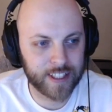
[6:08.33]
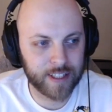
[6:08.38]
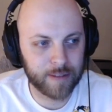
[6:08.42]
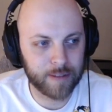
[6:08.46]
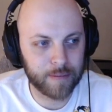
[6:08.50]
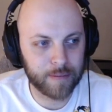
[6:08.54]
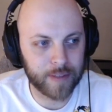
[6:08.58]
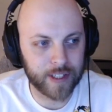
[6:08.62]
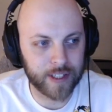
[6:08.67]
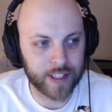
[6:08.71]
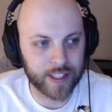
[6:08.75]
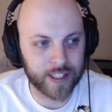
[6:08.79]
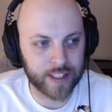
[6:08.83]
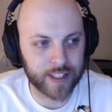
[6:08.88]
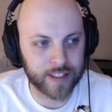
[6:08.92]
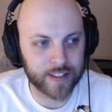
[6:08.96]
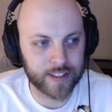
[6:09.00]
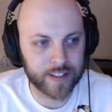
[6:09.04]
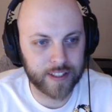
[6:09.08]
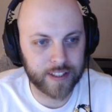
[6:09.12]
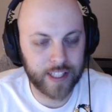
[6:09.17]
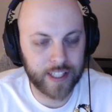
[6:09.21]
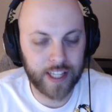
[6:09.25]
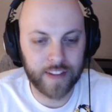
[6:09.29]
But
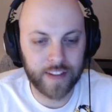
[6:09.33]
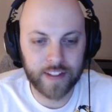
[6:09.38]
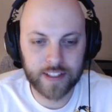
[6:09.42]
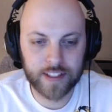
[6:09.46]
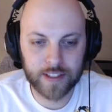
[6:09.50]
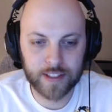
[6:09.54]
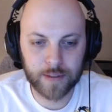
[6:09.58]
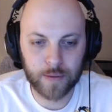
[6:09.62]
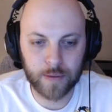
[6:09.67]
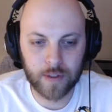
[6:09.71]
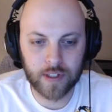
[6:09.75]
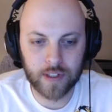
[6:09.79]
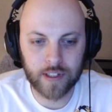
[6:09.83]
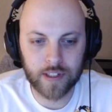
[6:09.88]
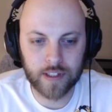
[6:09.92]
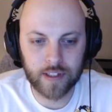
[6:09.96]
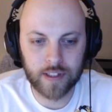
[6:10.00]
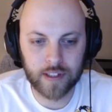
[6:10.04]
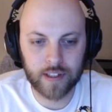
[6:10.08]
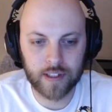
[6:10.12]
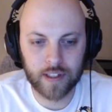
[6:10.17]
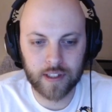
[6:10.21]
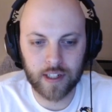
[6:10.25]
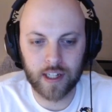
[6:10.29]
yeah, this is
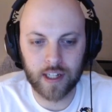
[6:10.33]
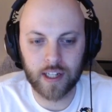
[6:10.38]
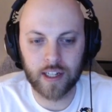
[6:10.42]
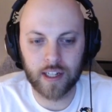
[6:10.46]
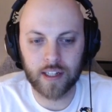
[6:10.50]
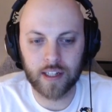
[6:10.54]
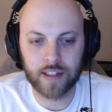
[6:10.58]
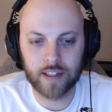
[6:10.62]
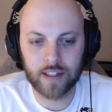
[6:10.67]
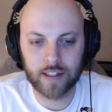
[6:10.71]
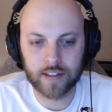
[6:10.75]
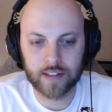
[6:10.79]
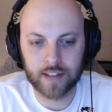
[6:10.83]
one. I